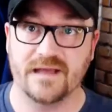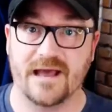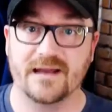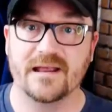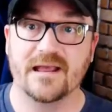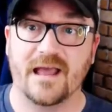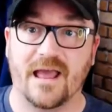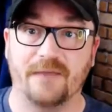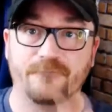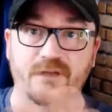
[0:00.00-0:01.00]
that
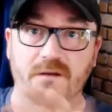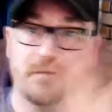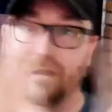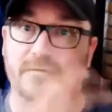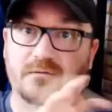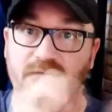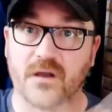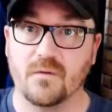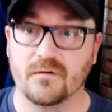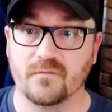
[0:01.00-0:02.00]
and figure out the
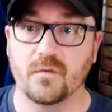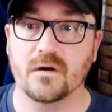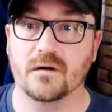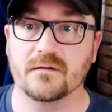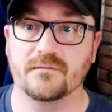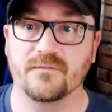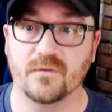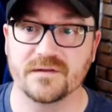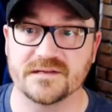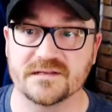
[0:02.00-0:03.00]
flow of work
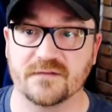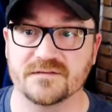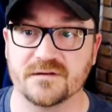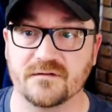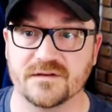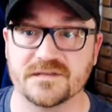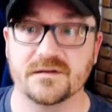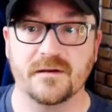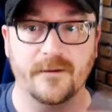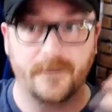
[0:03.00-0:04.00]
for these self service
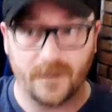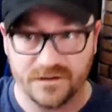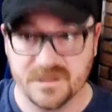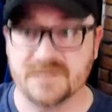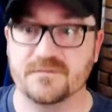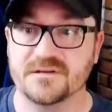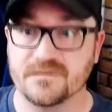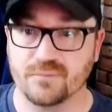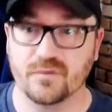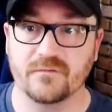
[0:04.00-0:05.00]
adjustments,
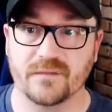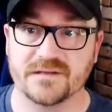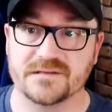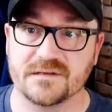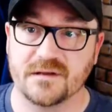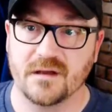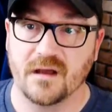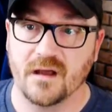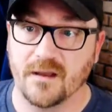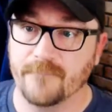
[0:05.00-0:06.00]
improvements.
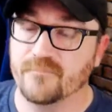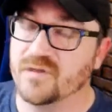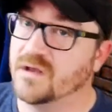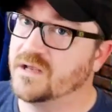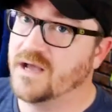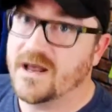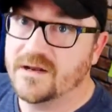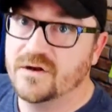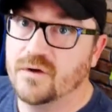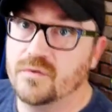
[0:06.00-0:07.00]
Um, you got to
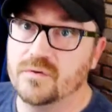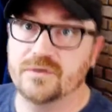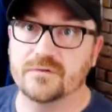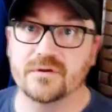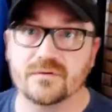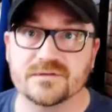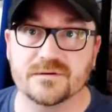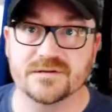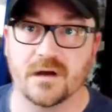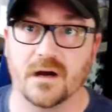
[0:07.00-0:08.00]
know who your
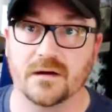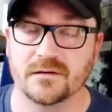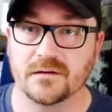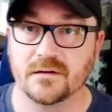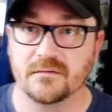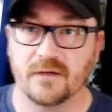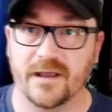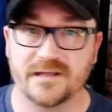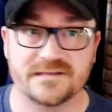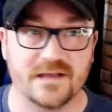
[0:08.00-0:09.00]
users are right?
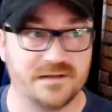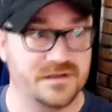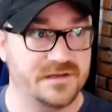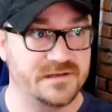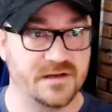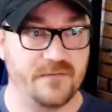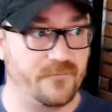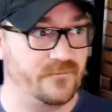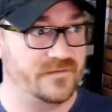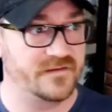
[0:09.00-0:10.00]
It's not just enough
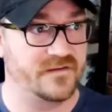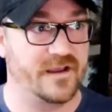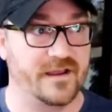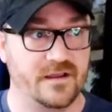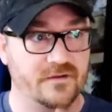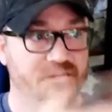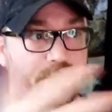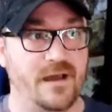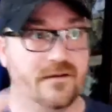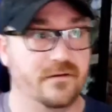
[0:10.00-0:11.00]
to say, here's the
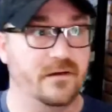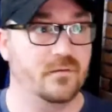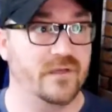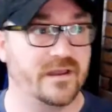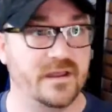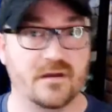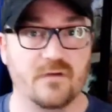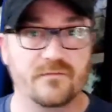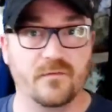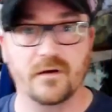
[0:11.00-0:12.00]
pattern on a wiki, go
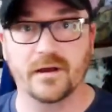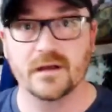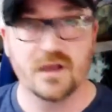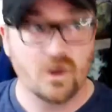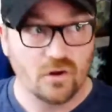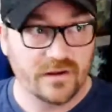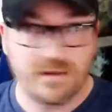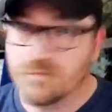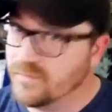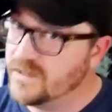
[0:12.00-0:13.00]
for it. Like
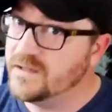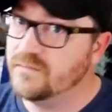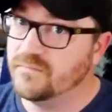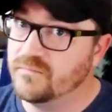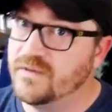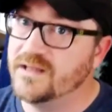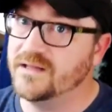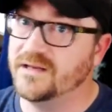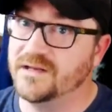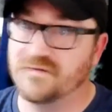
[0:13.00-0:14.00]
you really,
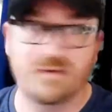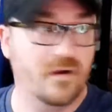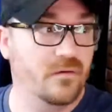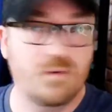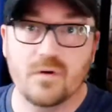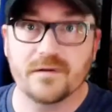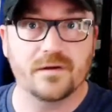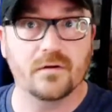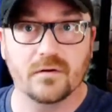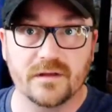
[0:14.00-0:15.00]
really need to know who are
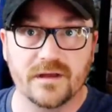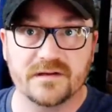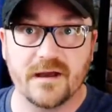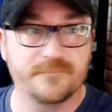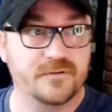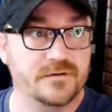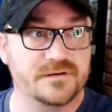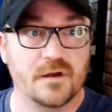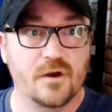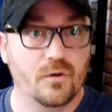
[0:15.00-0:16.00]
your early adopters,
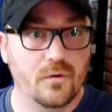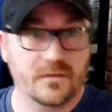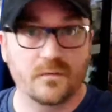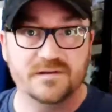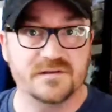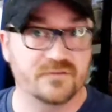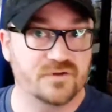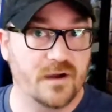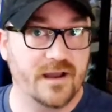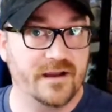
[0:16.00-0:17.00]
who are the ones who've
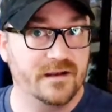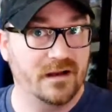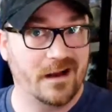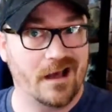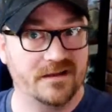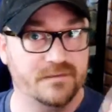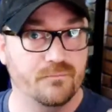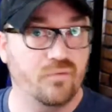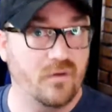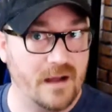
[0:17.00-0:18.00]
tried it and had some
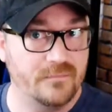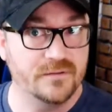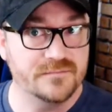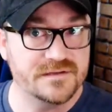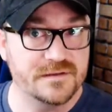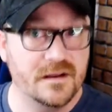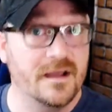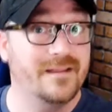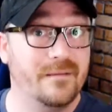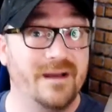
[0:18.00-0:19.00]
problems.
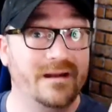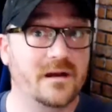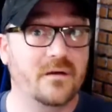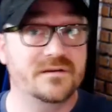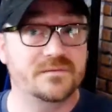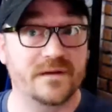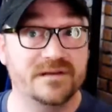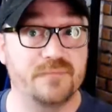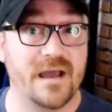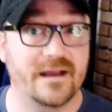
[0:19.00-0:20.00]
They might not always
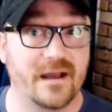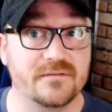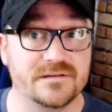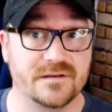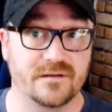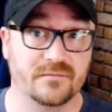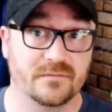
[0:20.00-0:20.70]
reach back out to you,